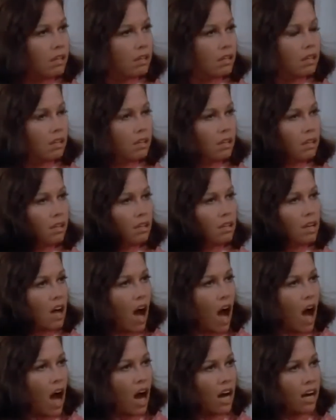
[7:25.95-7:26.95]
A
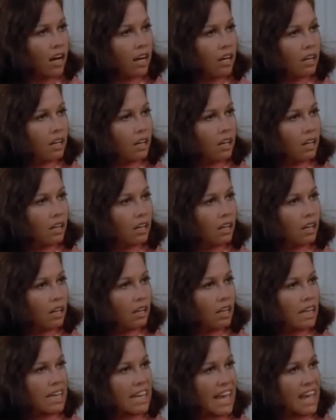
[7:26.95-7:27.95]
car?
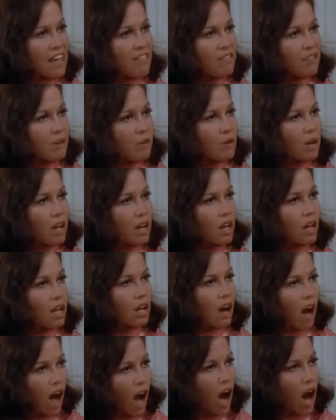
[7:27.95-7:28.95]
He gave you a
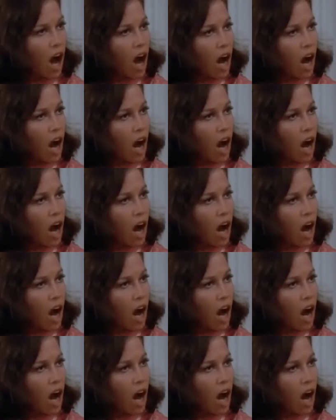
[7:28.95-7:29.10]
car?